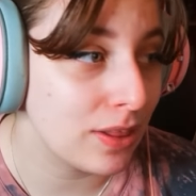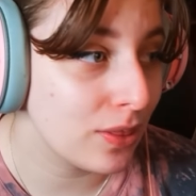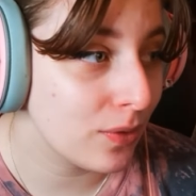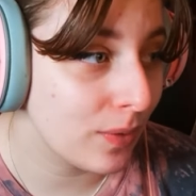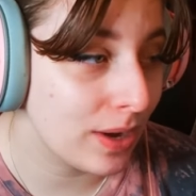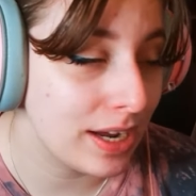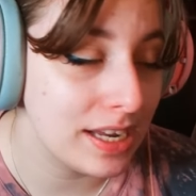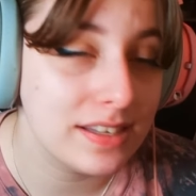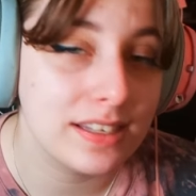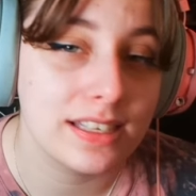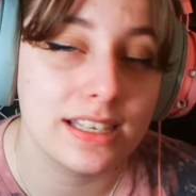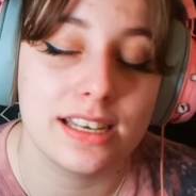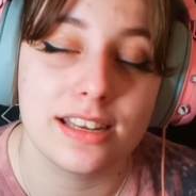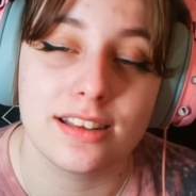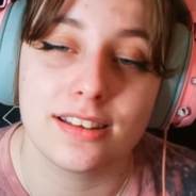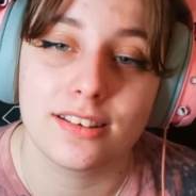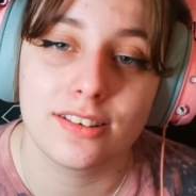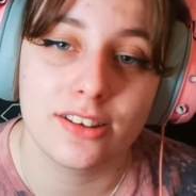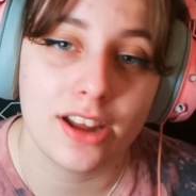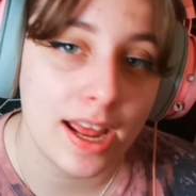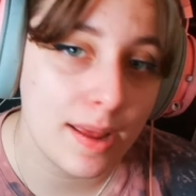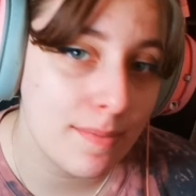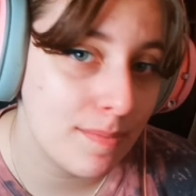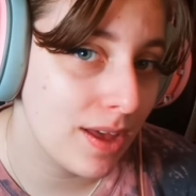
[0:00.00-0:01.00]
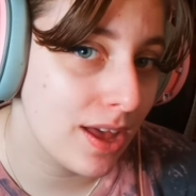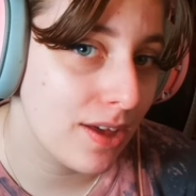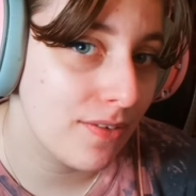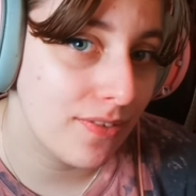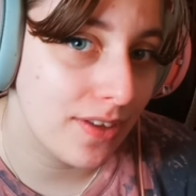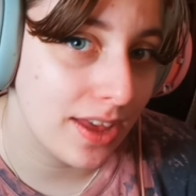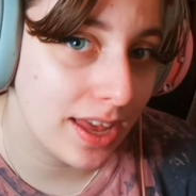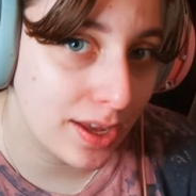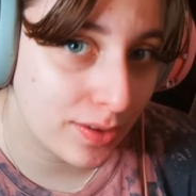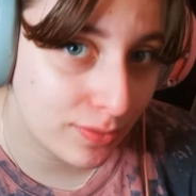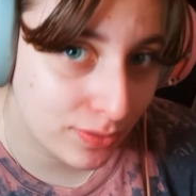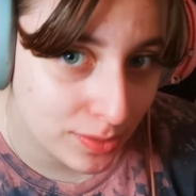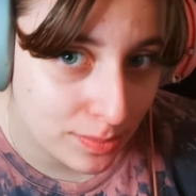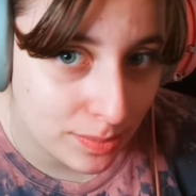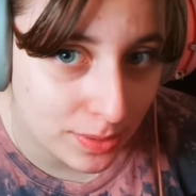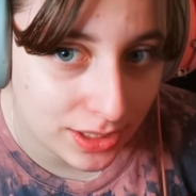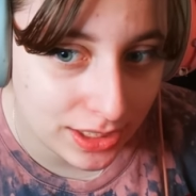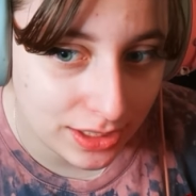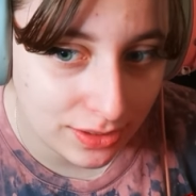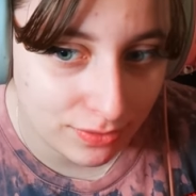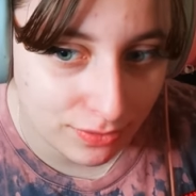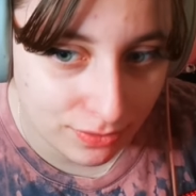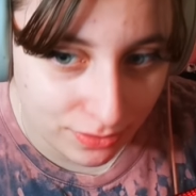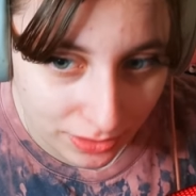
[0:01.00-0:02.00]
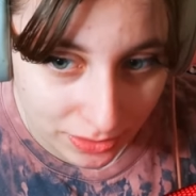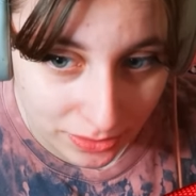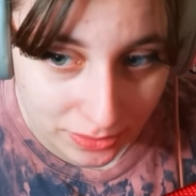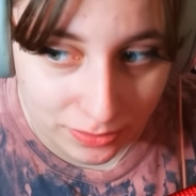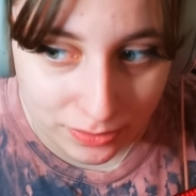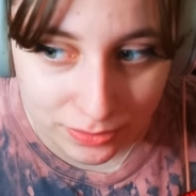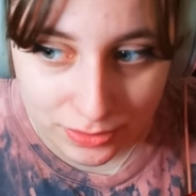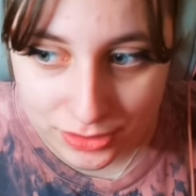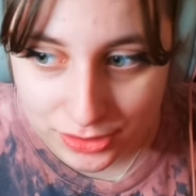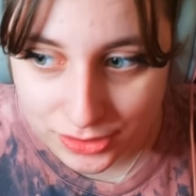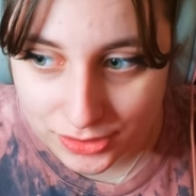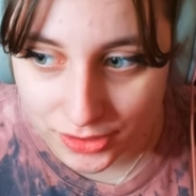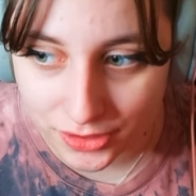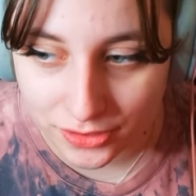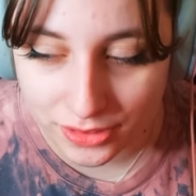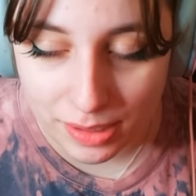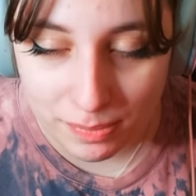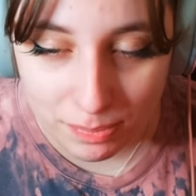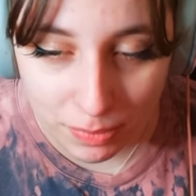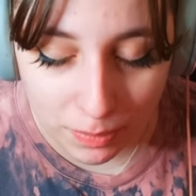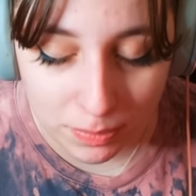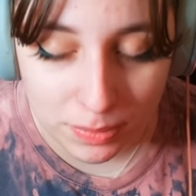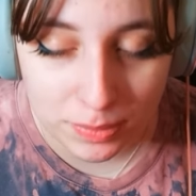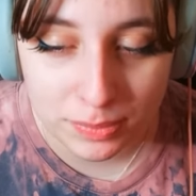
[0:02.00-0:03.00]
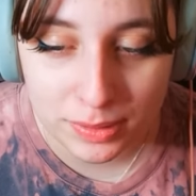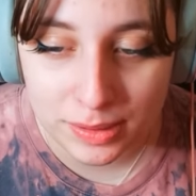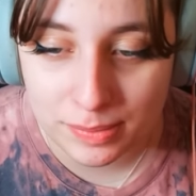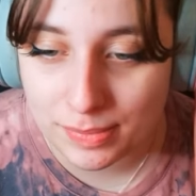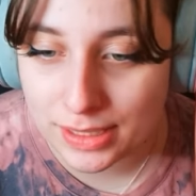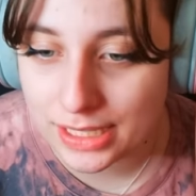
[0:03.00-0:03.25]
Otherwise, it is nightmare for everybody involved. So that probably